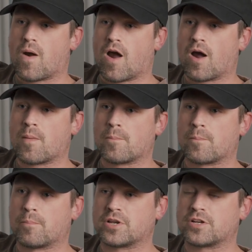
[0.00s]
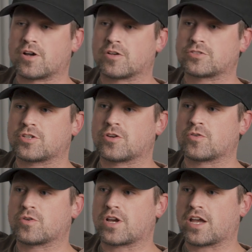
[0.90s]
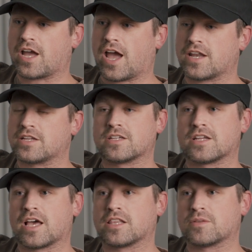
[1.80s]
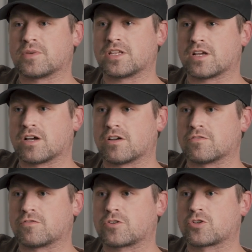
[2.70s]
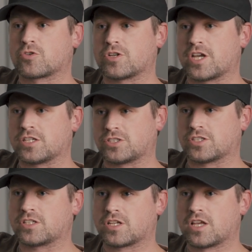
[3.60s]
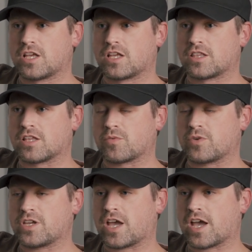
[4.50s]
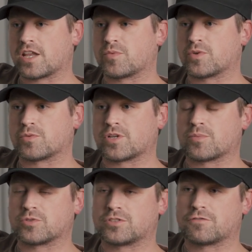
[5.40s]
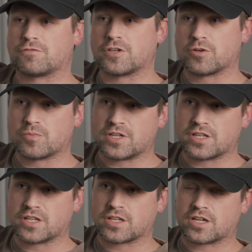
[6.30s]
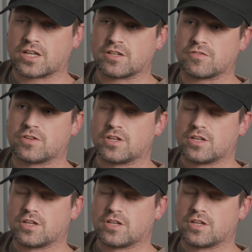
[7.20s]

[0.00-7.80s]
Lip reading: But it also added an element of creation that we had, and we were able to film it and kind of,